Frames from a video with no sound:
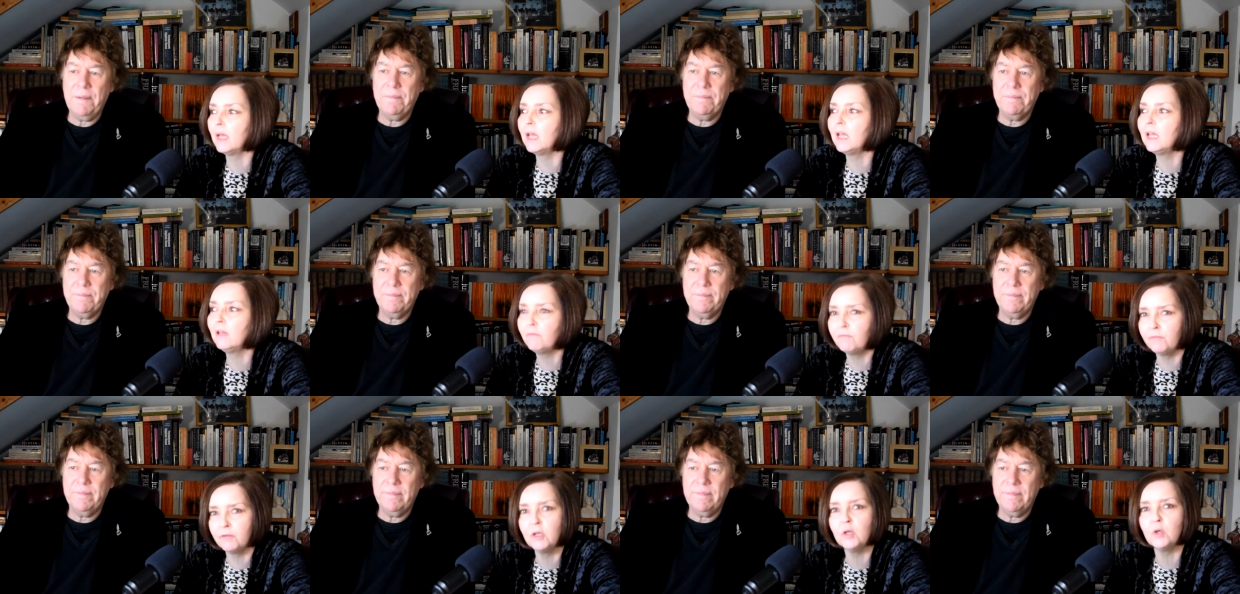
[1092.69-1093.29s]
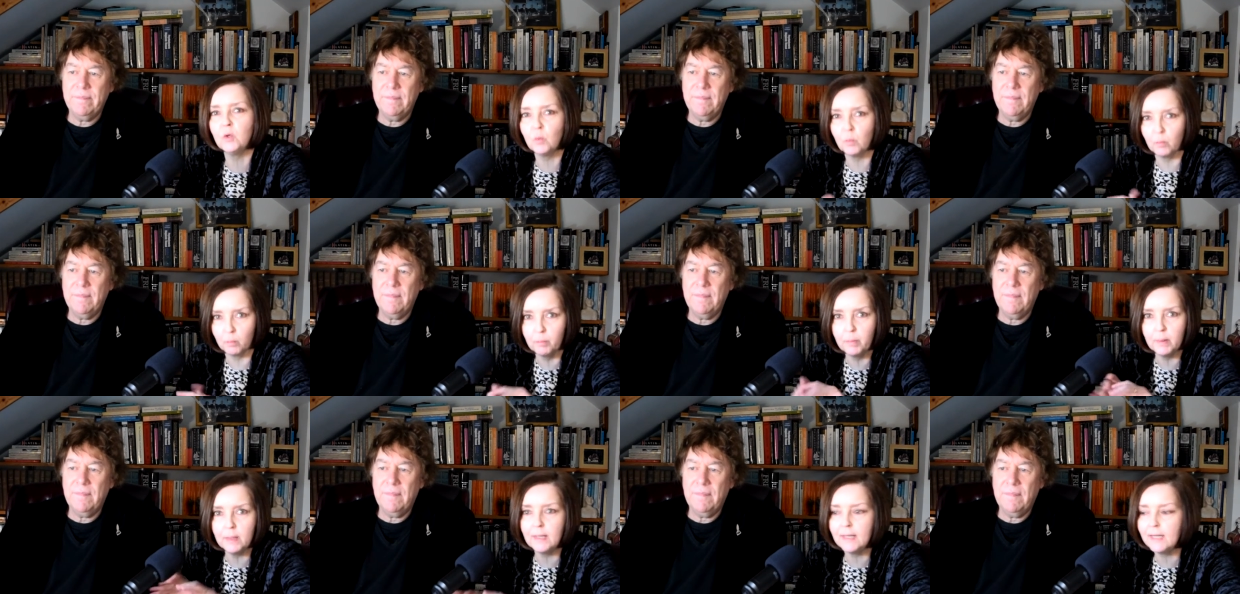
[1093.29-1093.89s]
Speaker 1: if you
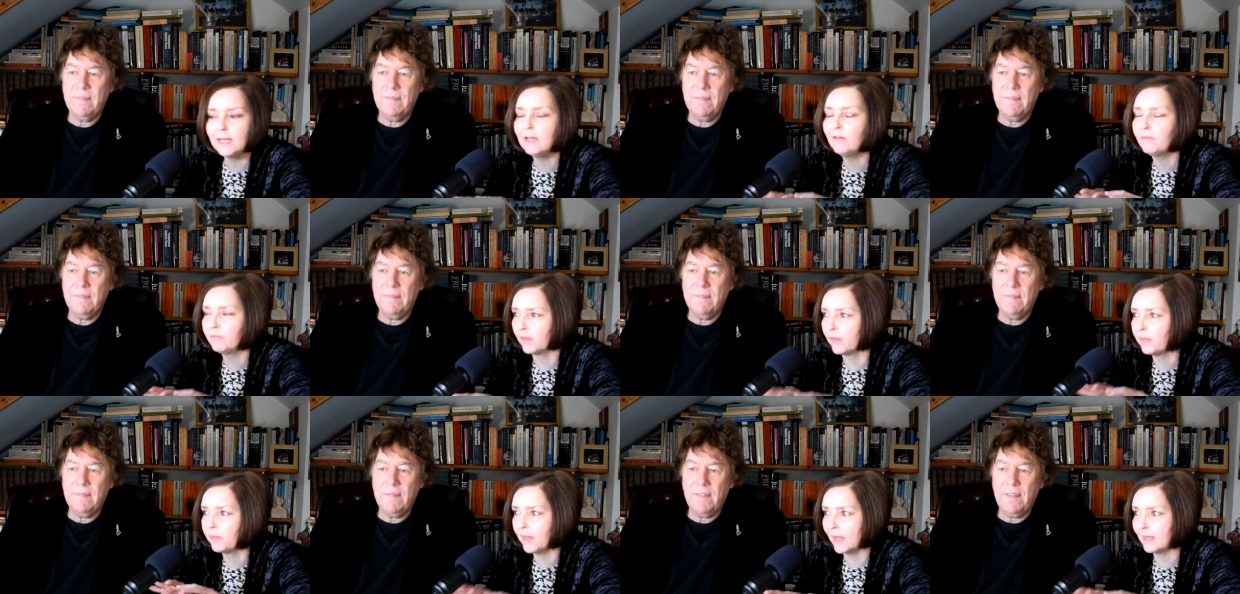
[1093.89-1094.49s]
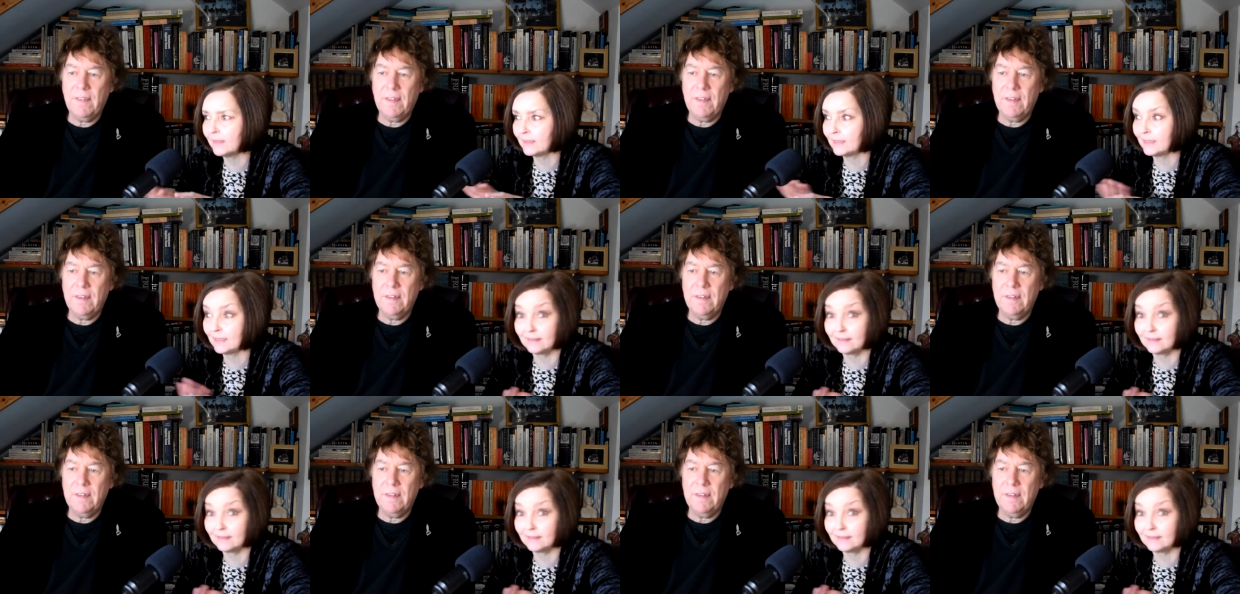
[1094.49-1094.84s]
believe that that's